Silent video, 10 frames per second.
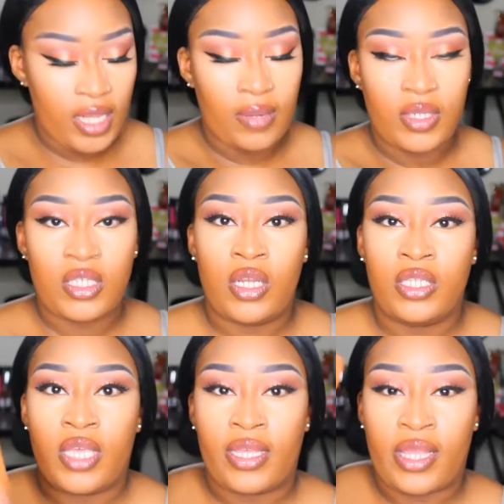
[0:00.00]
I'm just going
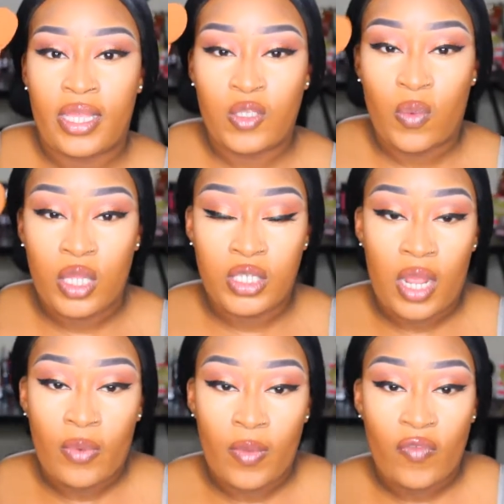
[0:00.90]
to take that sponge that
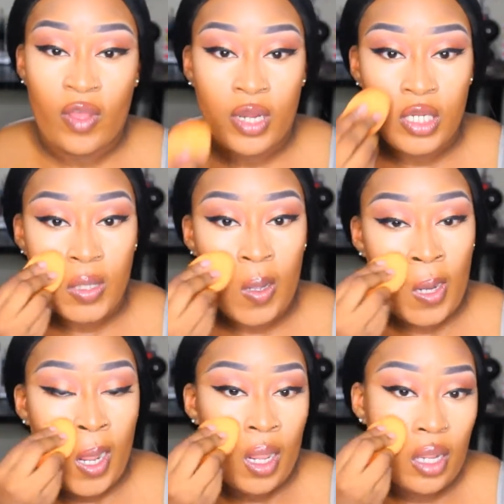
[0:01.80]
I put my foundation
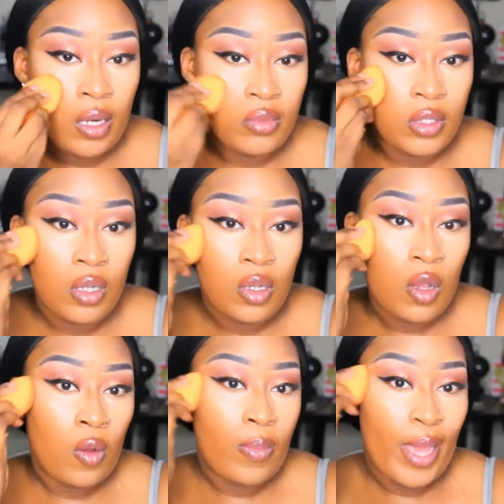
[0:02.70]
on, and I'm just going to
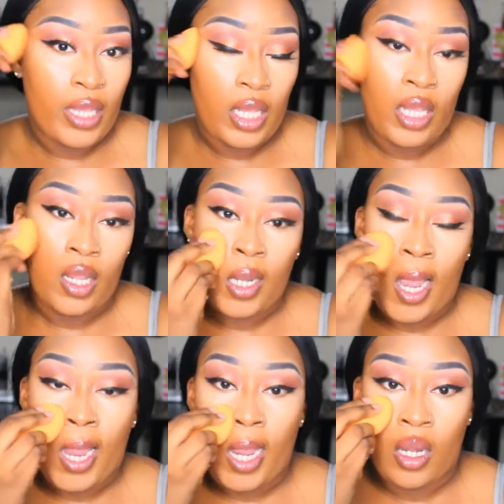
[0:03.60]
go back in
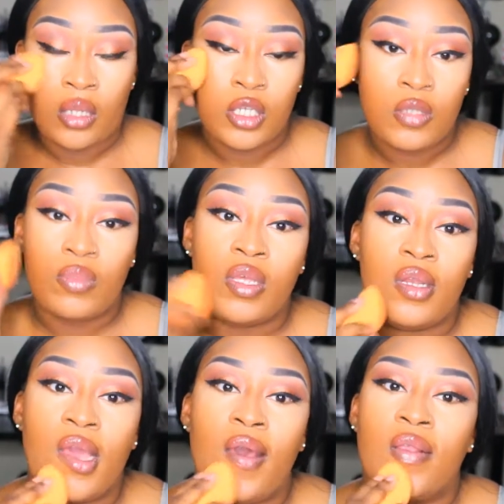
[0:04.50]
and just
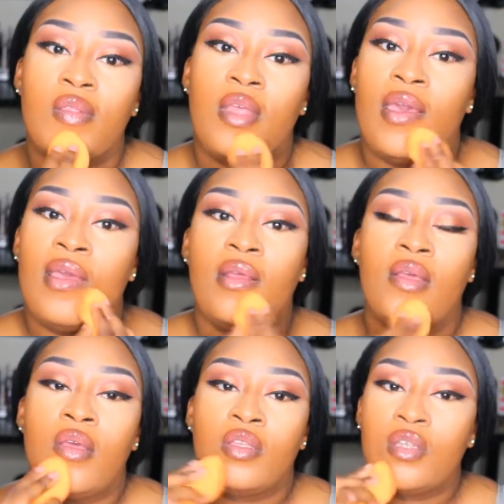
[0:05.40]
blend out that
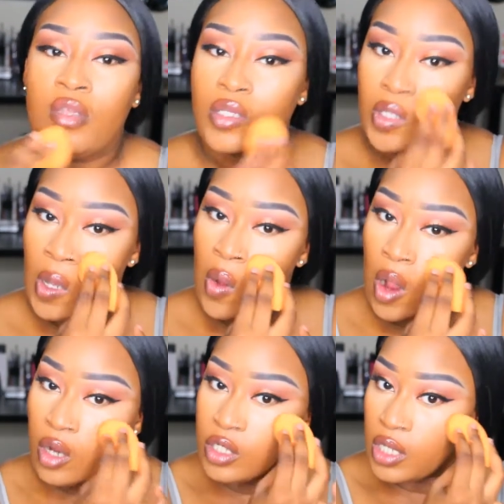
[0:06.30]
so there's no
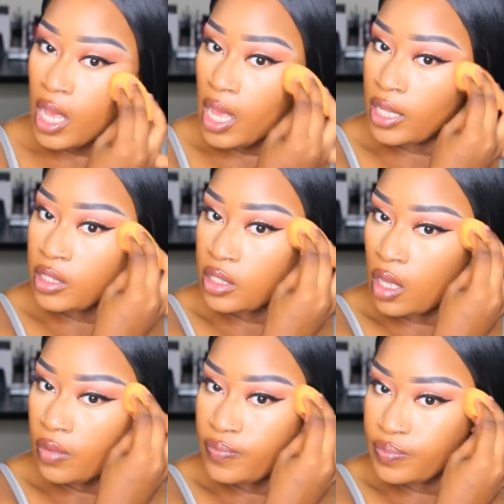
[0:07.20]
harsh lines.
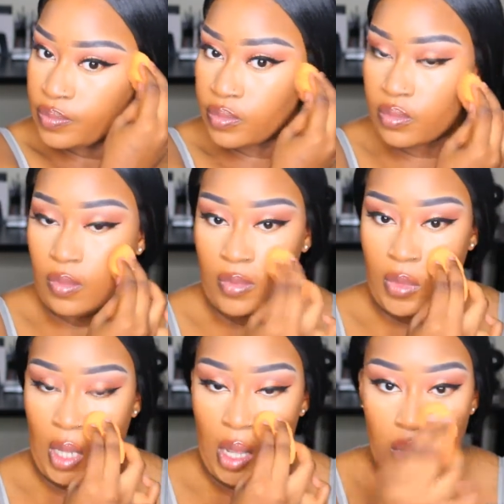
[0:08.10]
So
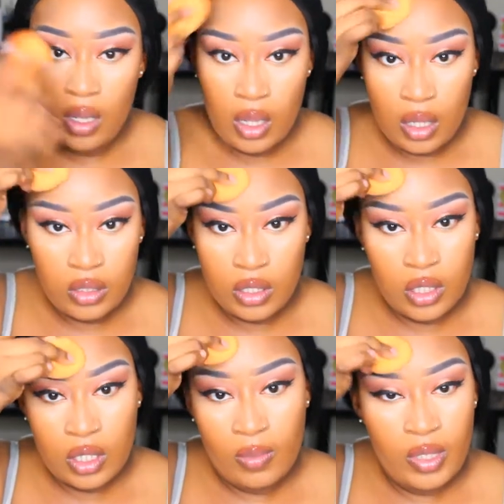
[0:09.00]

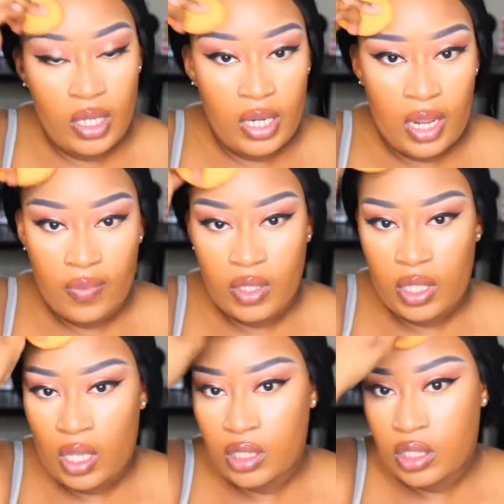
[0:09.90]
just going to blend
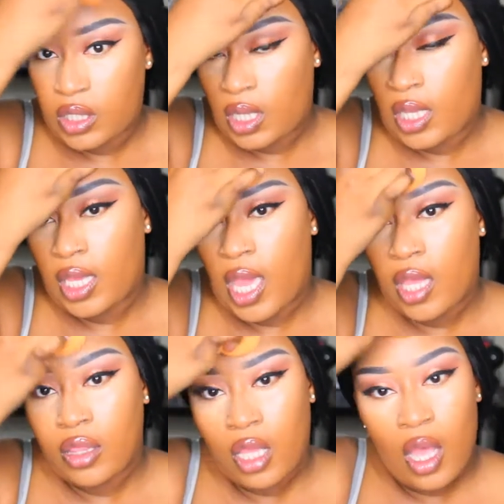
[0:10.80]
everything
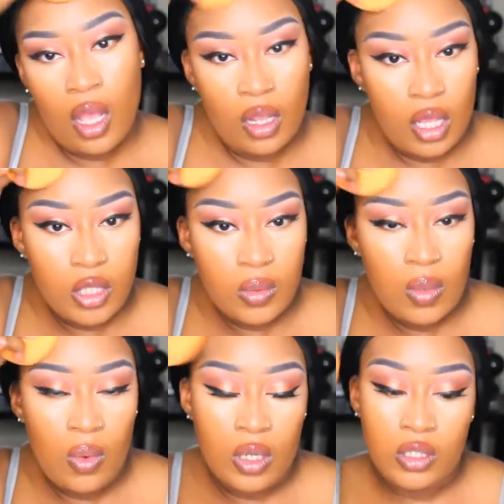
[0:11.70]
together because we
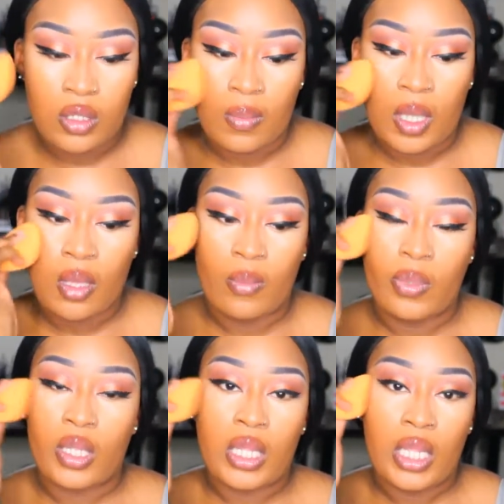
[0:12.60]
want it to be
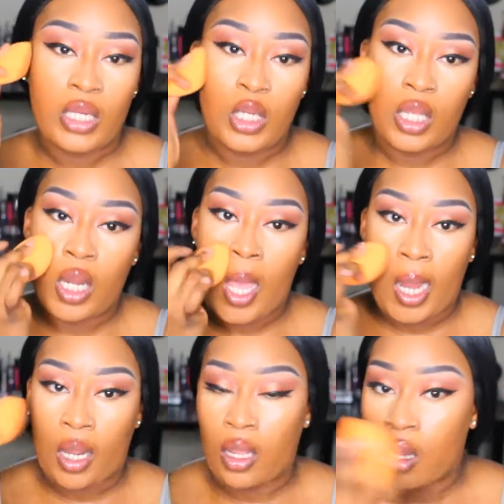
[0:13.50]
blended,
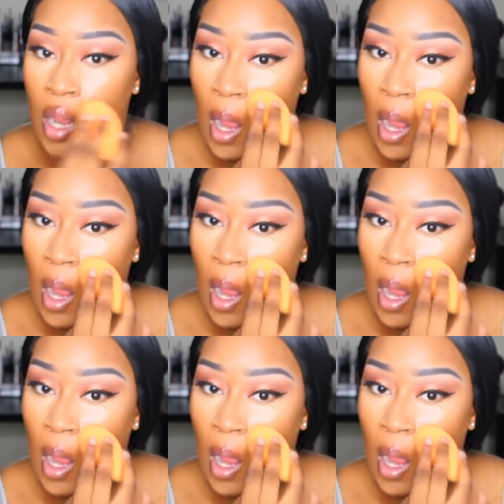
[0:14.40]
honey.